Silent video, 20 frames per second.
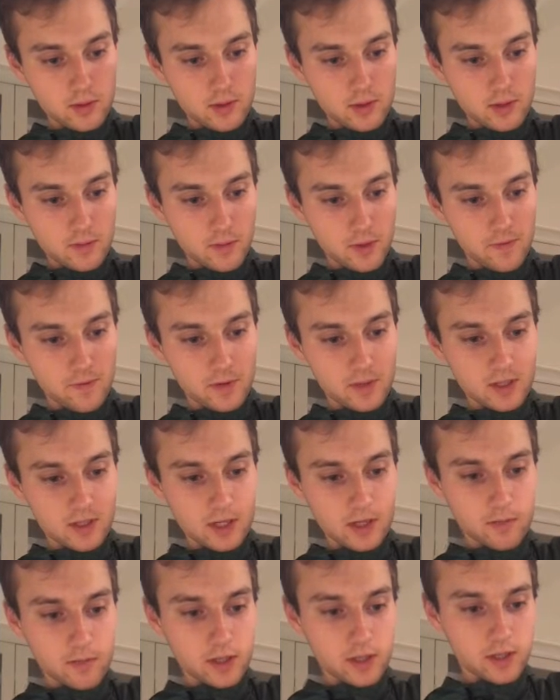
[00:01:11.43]
This is my first
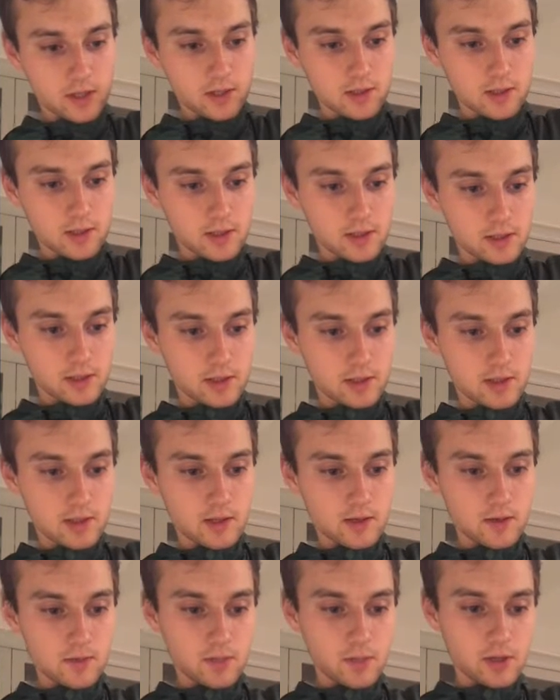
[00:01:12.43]
time making a tincture,
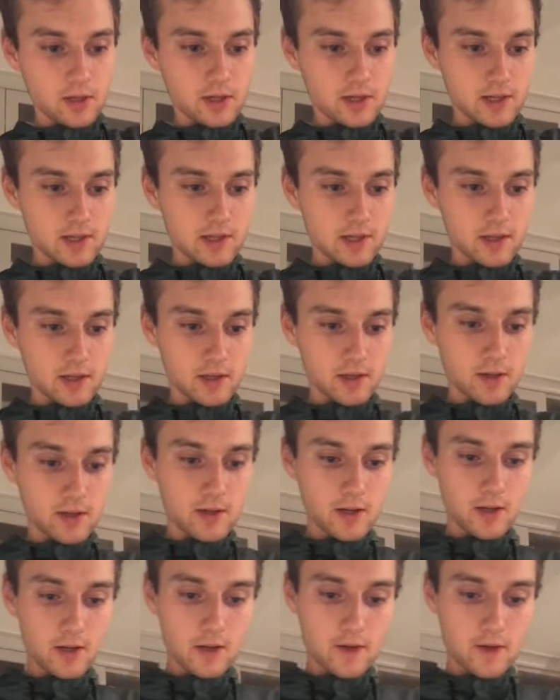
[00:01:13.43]
so I'm pretty excited.